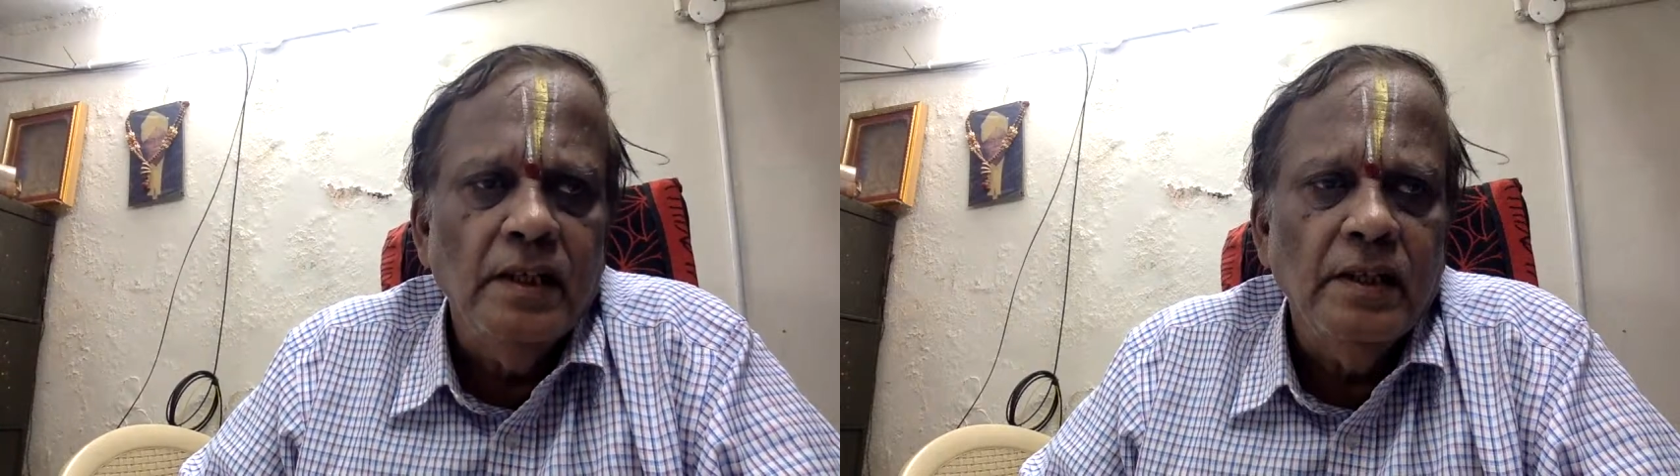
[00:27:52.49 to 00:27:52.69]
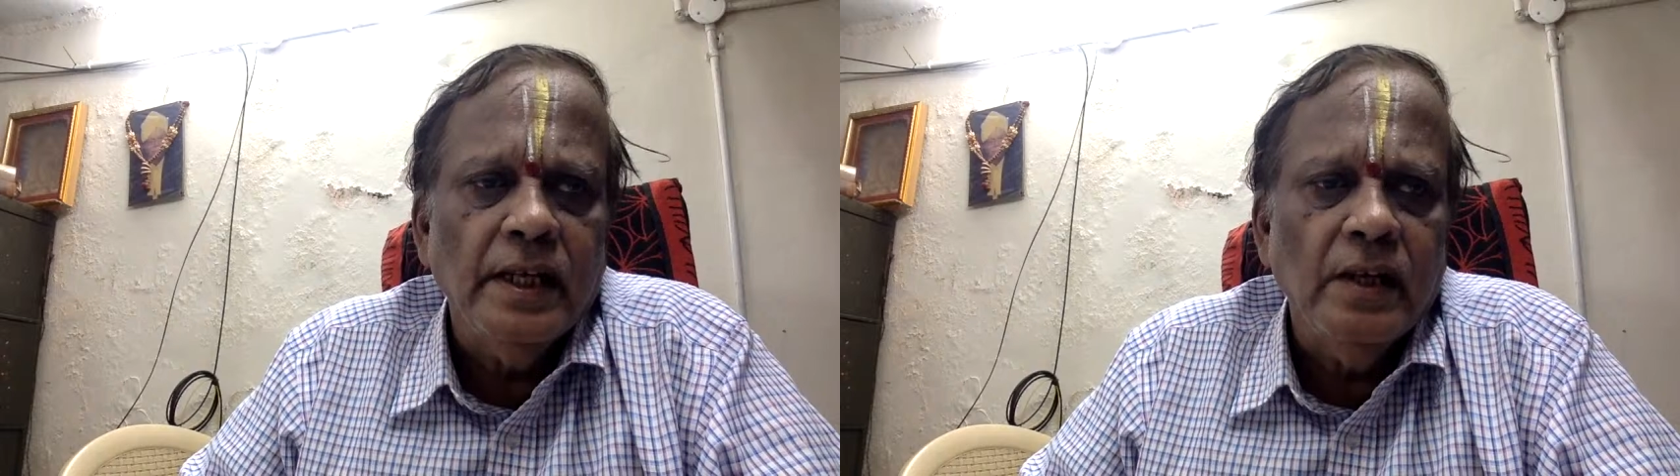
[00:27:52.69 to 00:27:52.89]

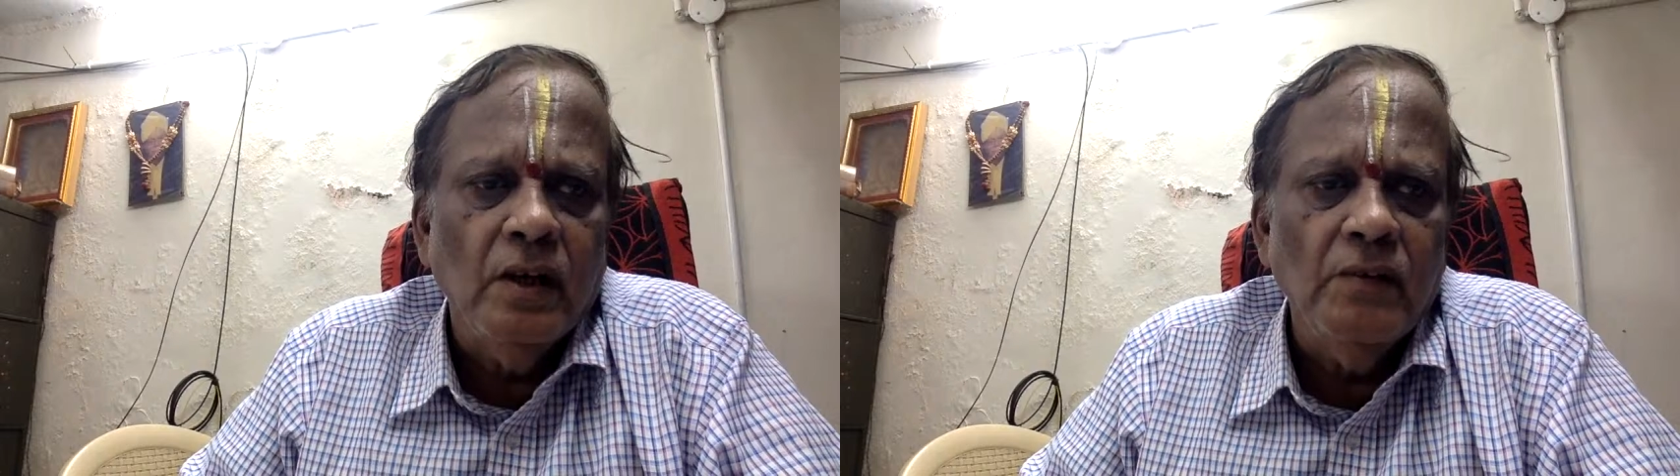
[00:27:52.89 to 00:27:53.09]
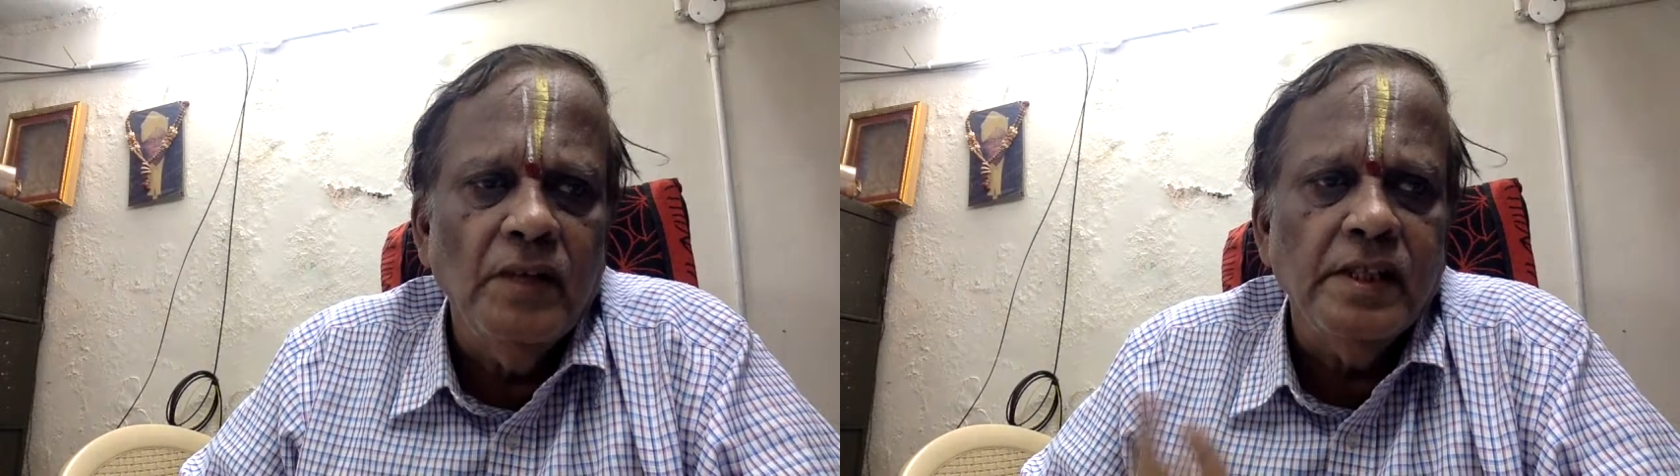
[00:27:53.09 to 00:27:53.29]
they can
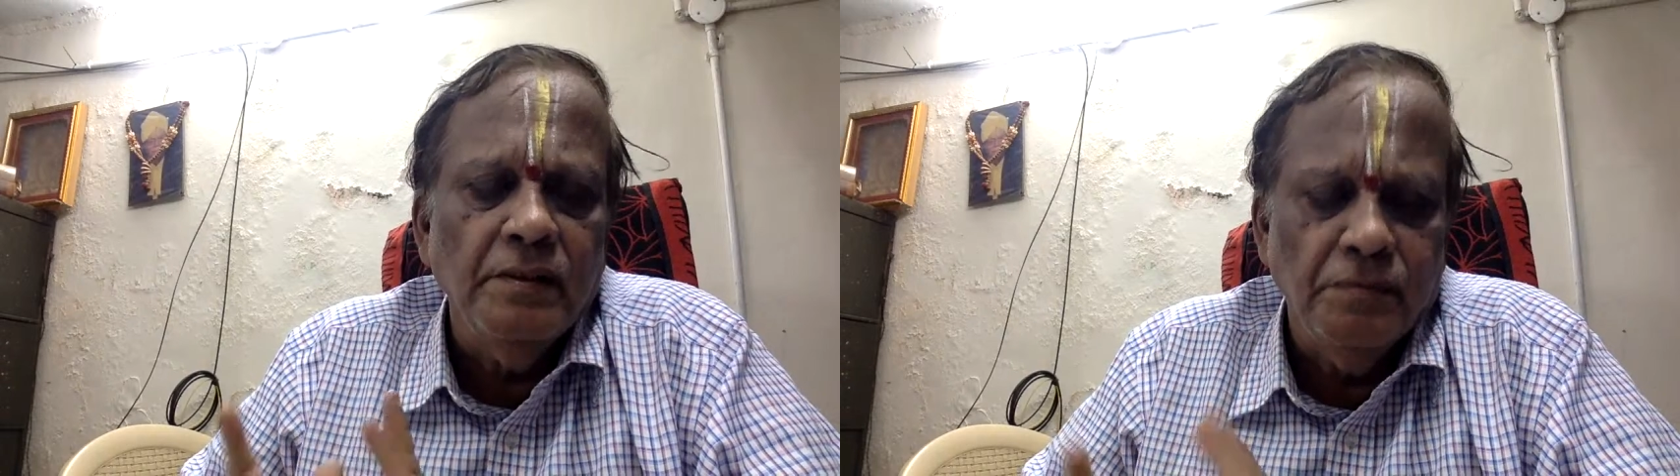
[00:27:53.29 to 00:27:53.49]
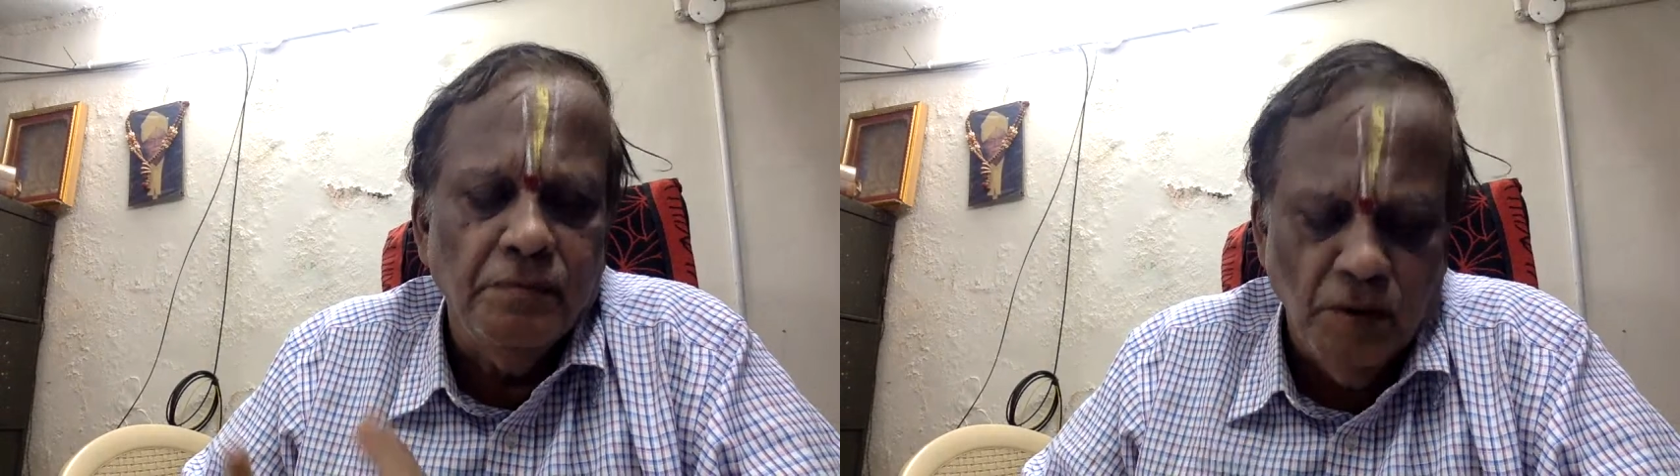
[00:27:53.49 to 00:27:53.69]
always
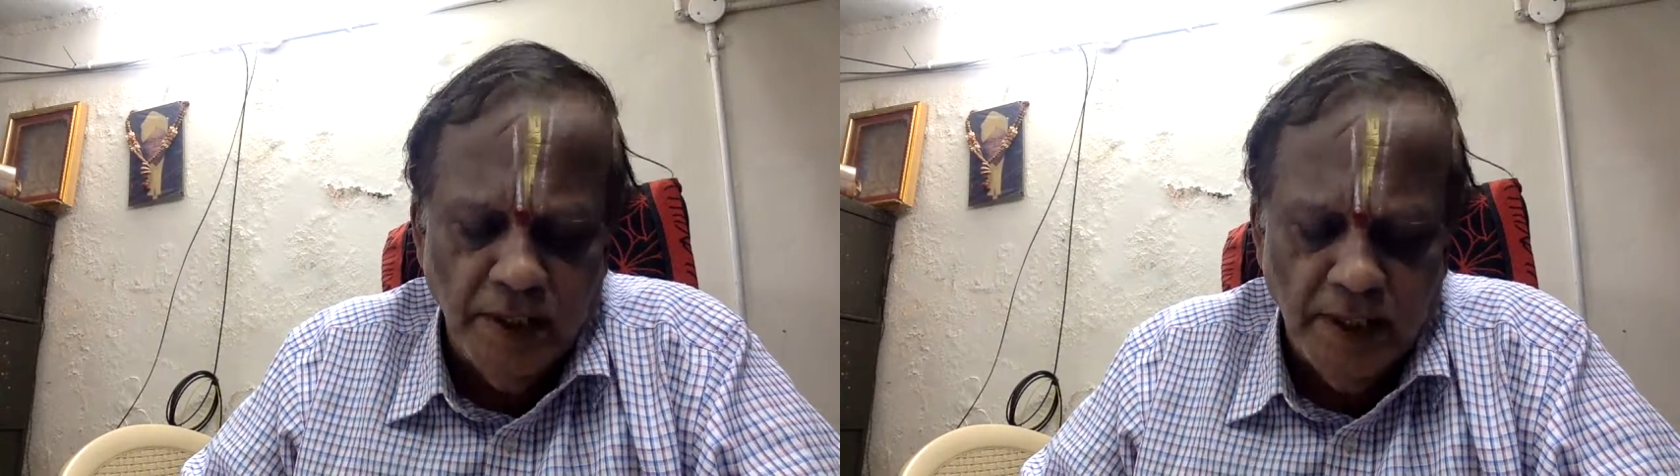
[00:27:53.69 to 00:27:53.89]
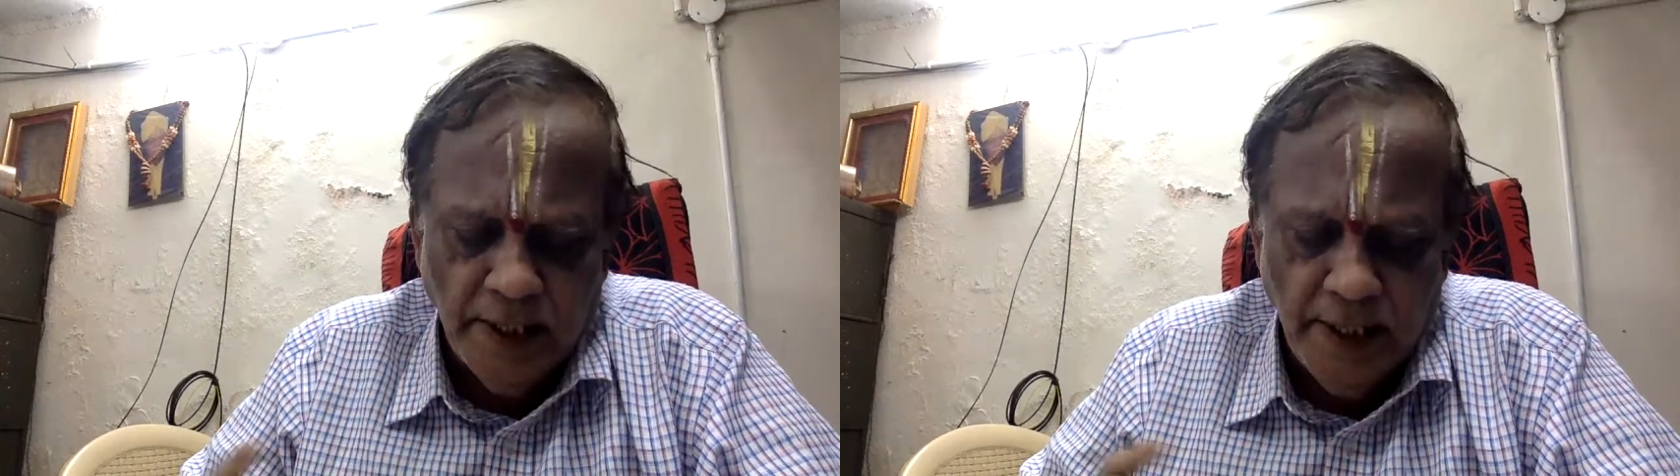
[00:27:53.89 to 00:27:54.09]
enforce
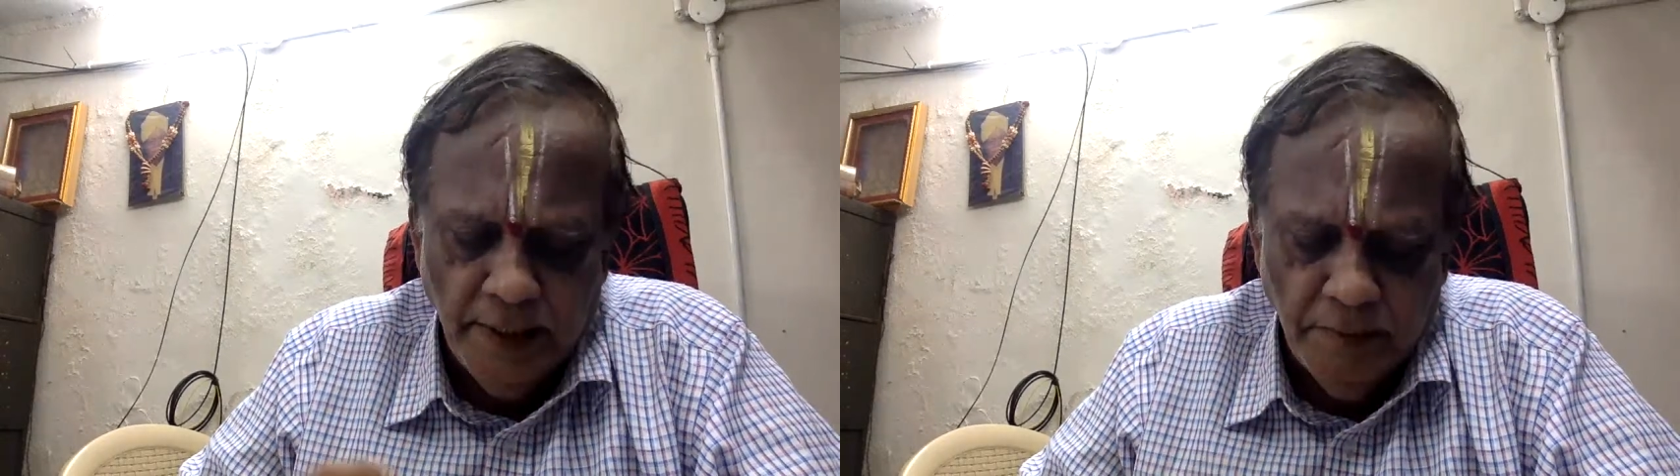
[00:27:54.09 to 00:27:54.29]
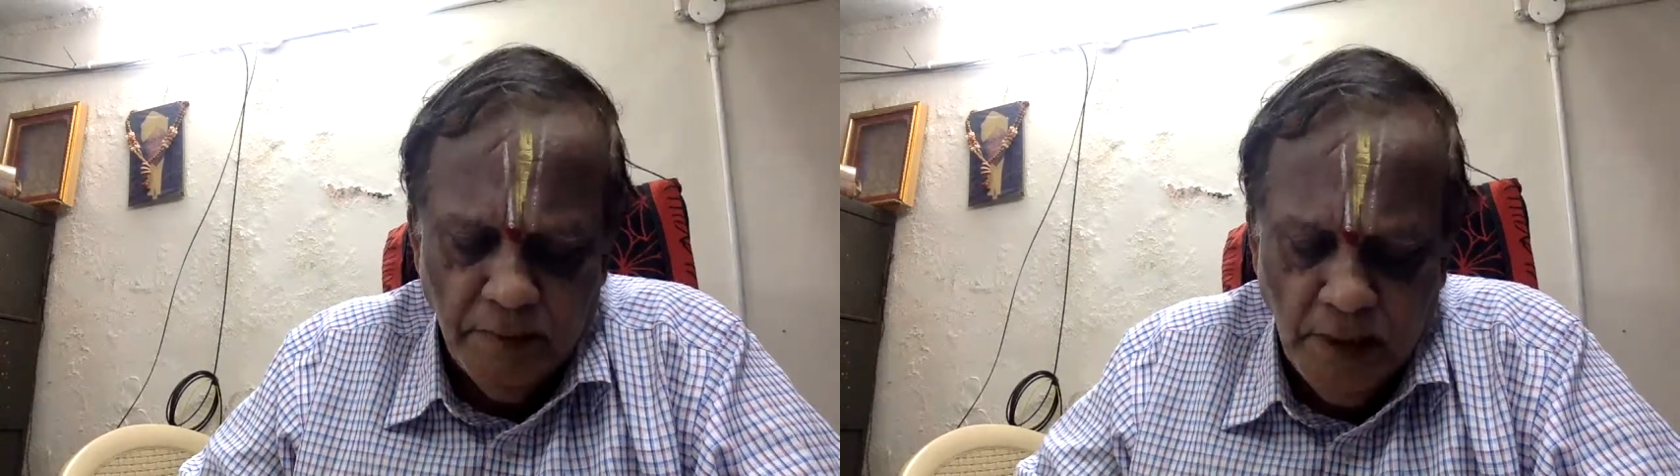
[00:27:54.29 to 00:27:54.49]
their claim.